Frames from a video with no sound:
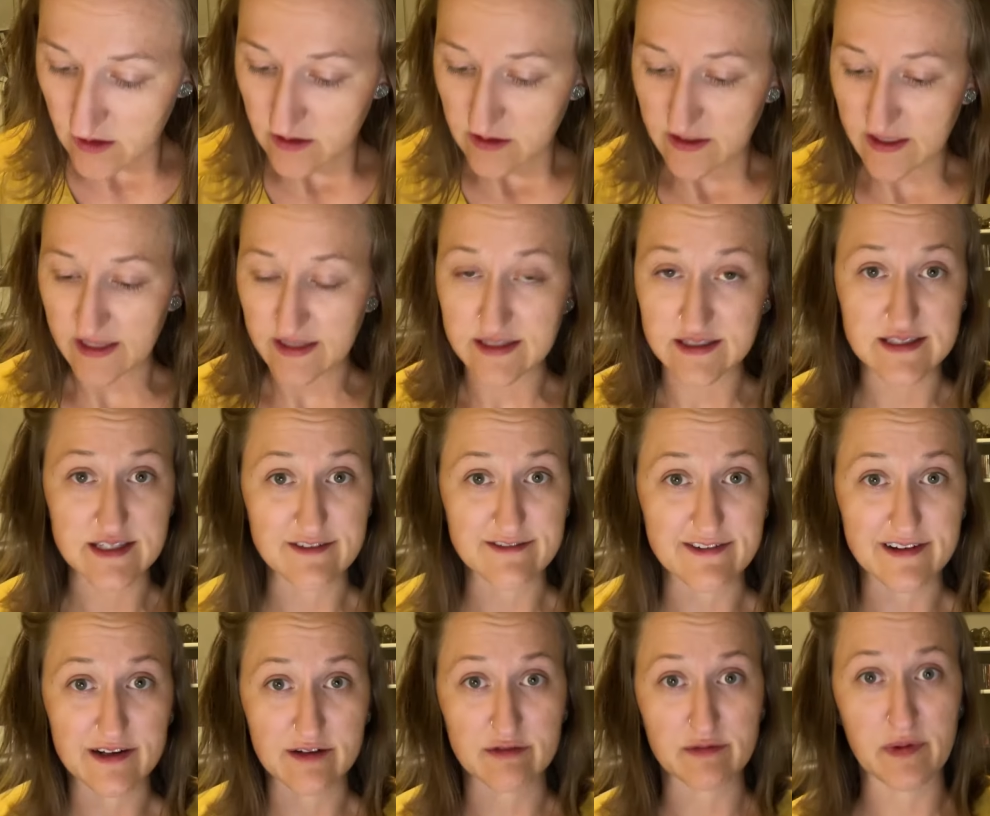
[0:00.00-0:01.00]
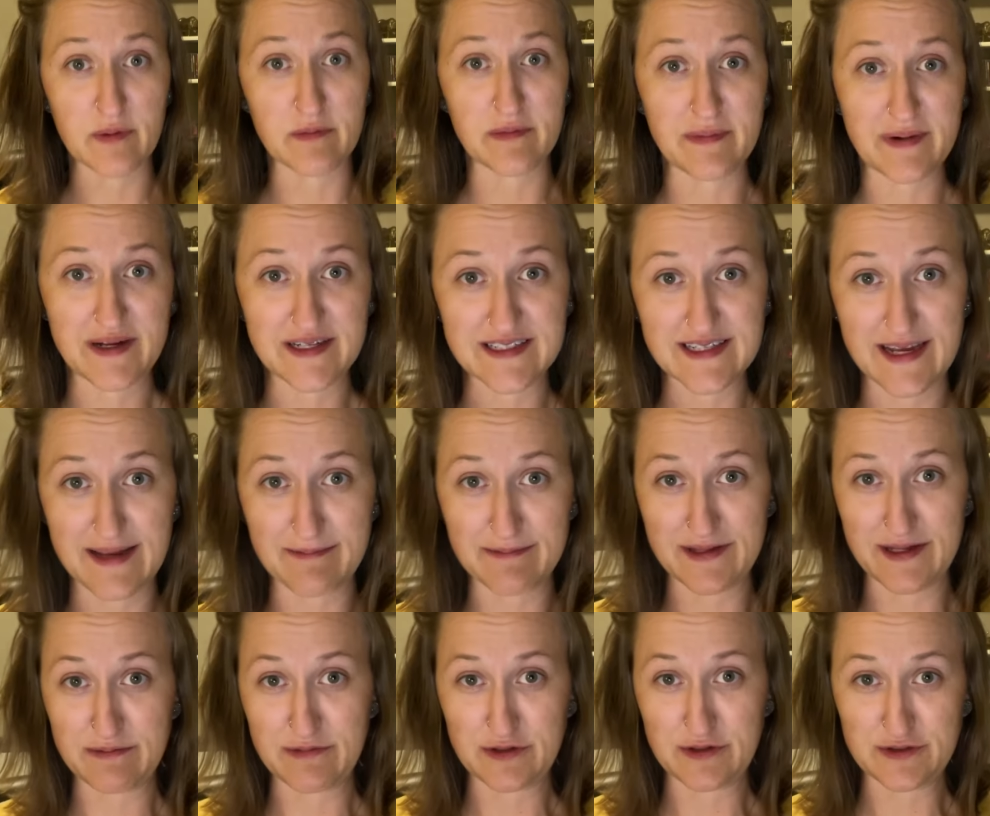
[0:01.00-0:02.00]
Okay, let's see if I can remember my
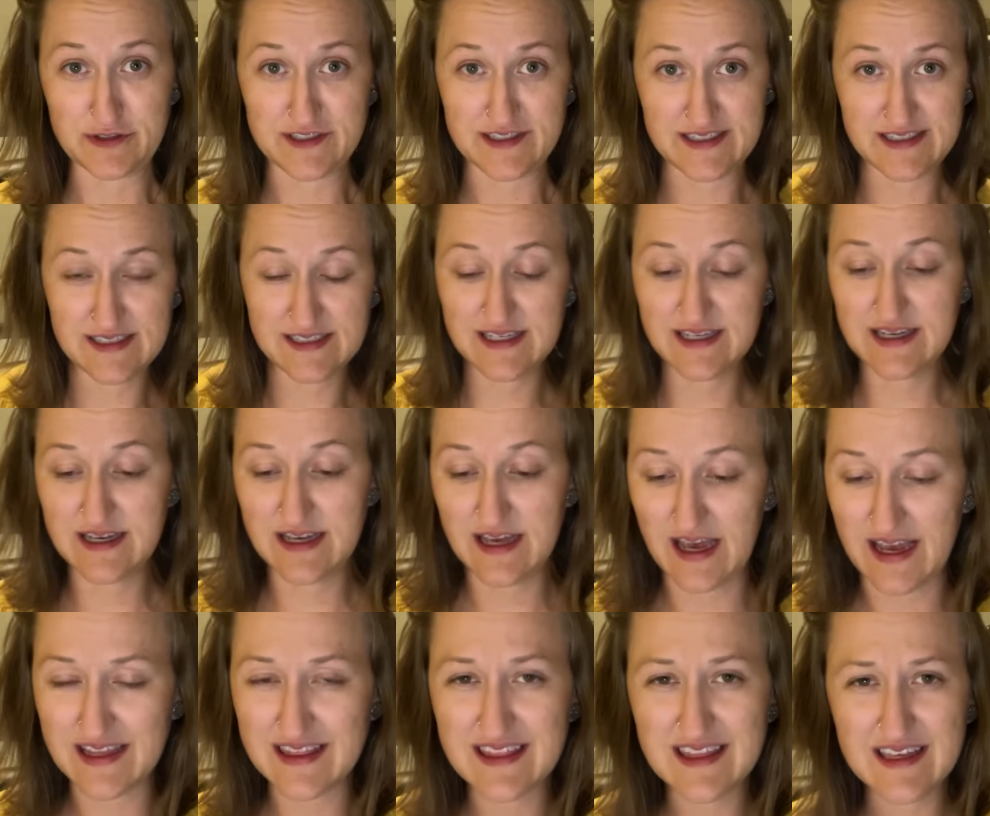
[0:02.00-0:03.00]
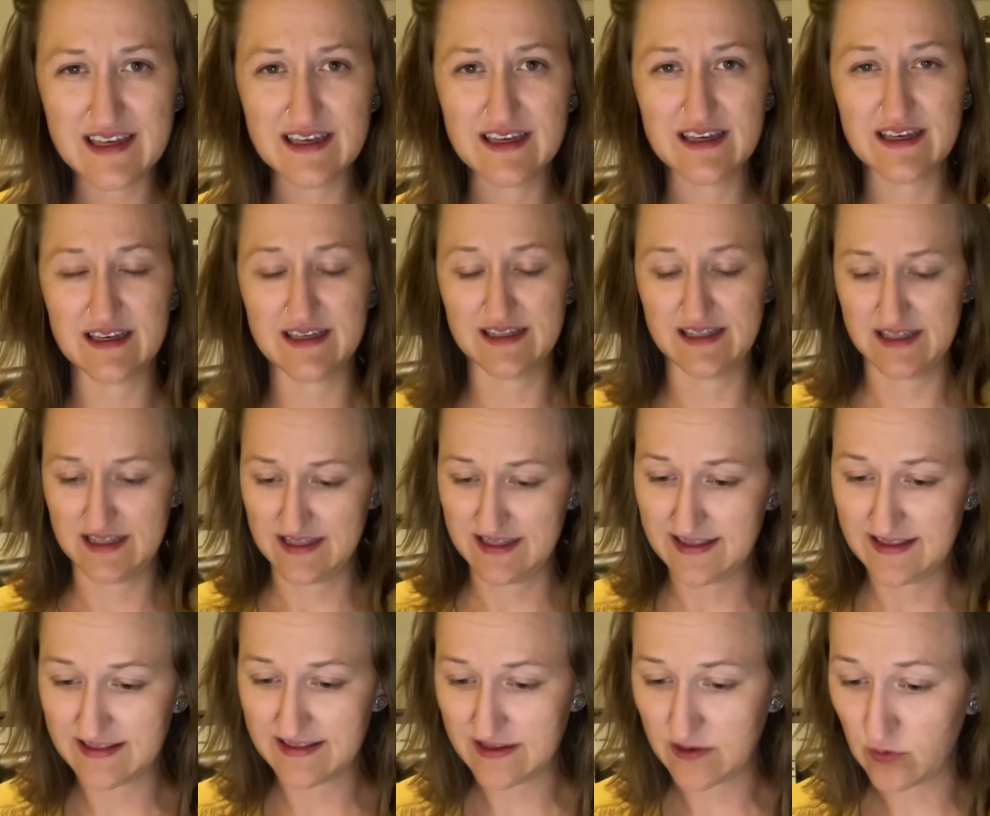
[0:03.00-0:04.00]
timeline motions. I think
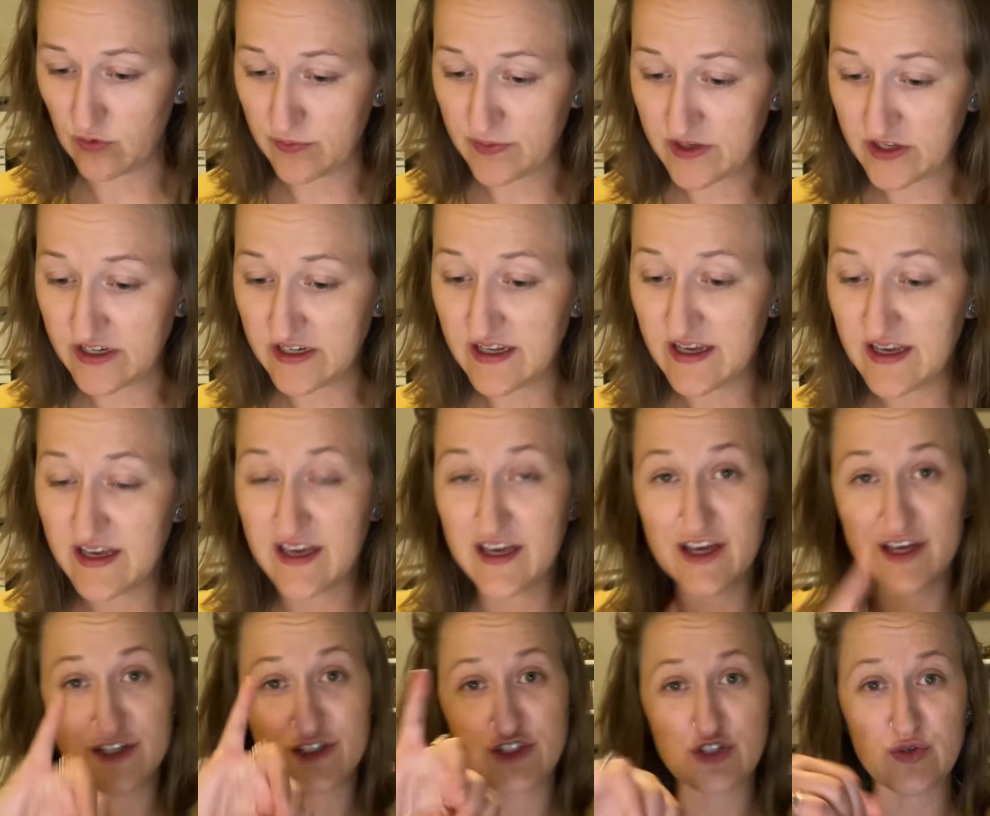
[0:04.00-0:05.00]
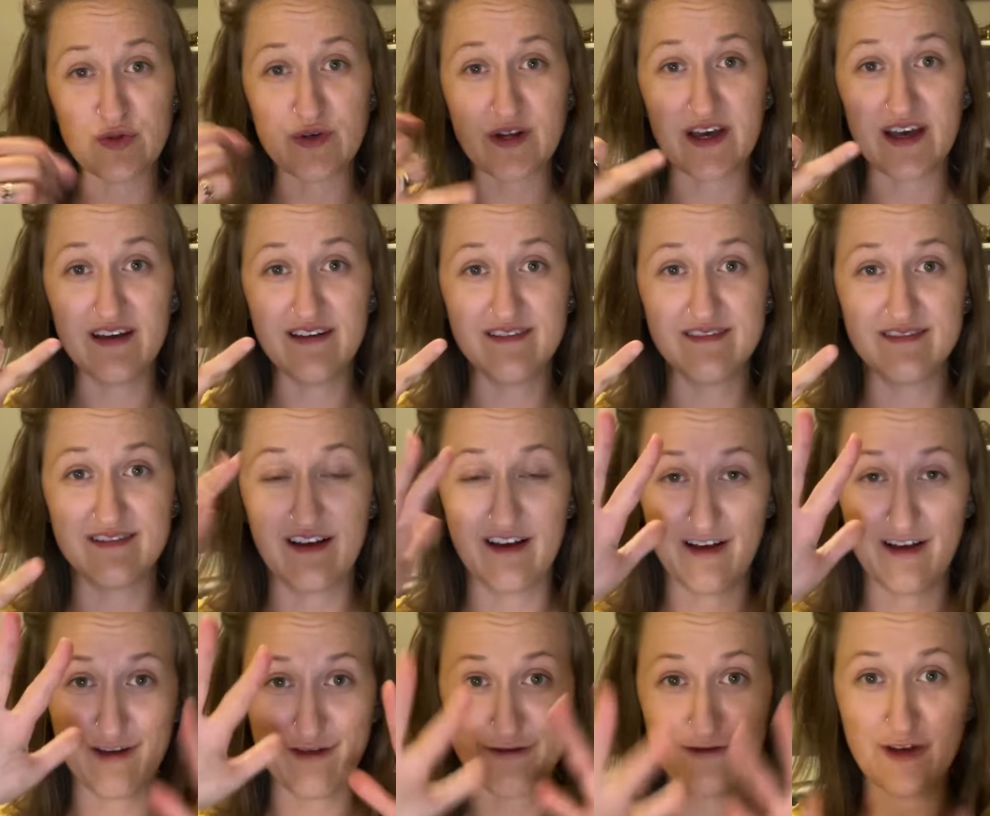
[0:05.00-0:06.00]
it will be good. Judah
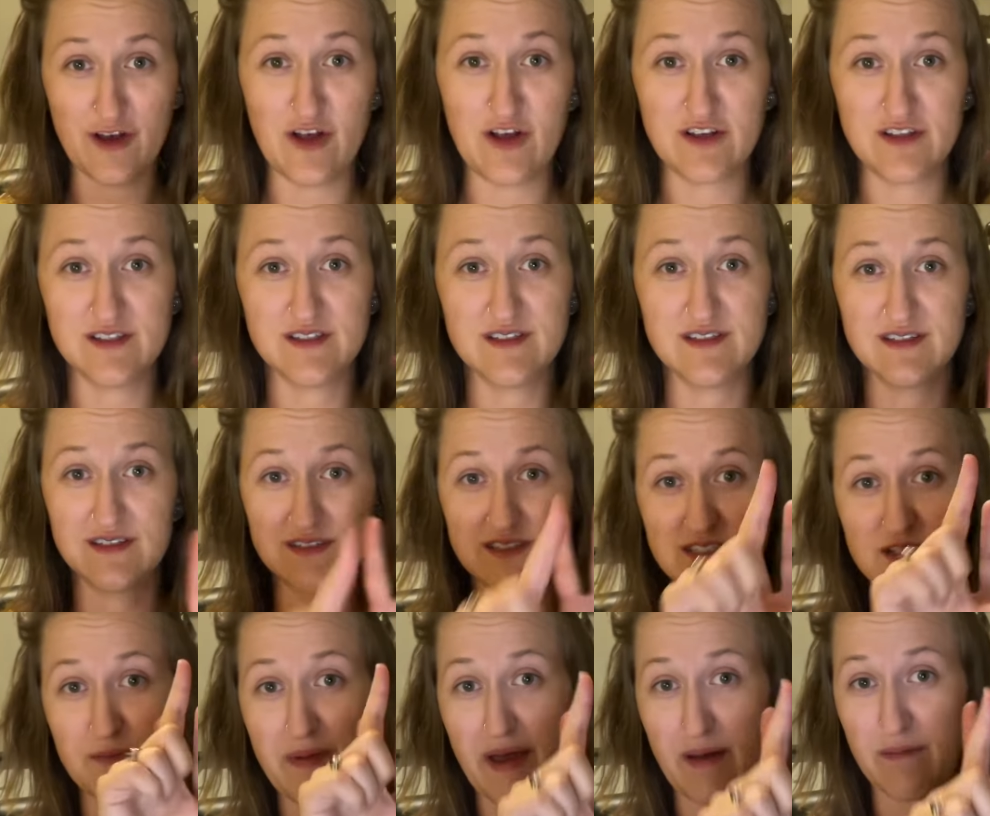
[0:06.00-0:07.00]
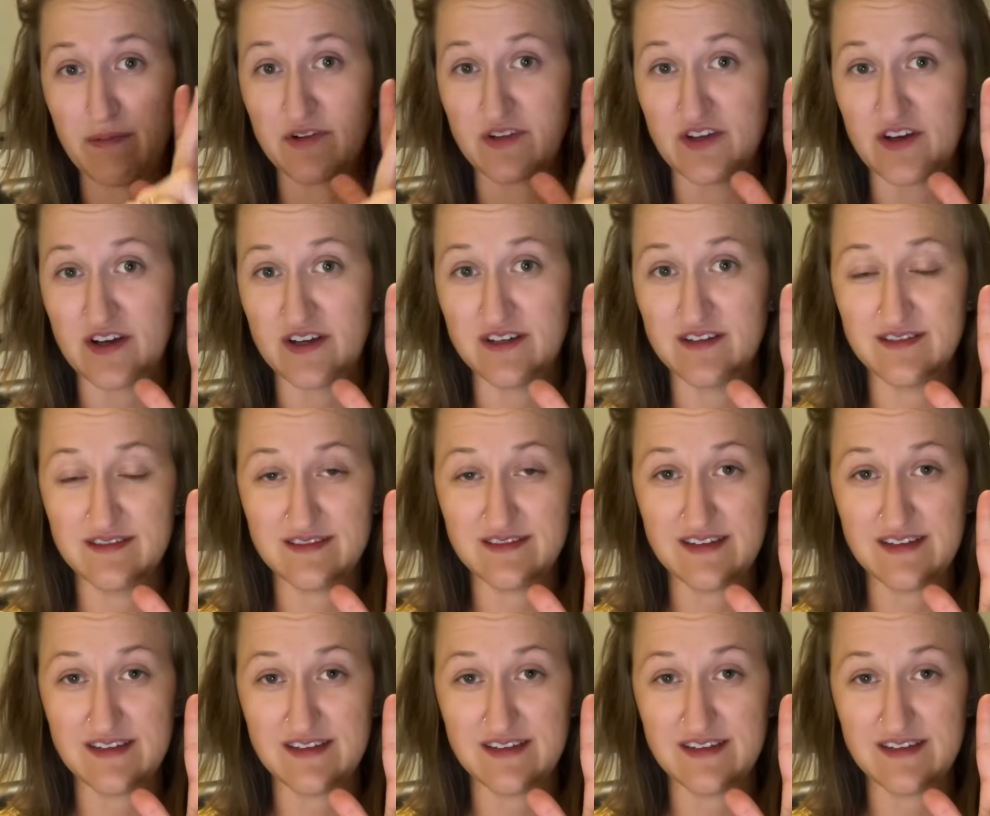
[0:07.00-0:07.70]
falls to Babylon.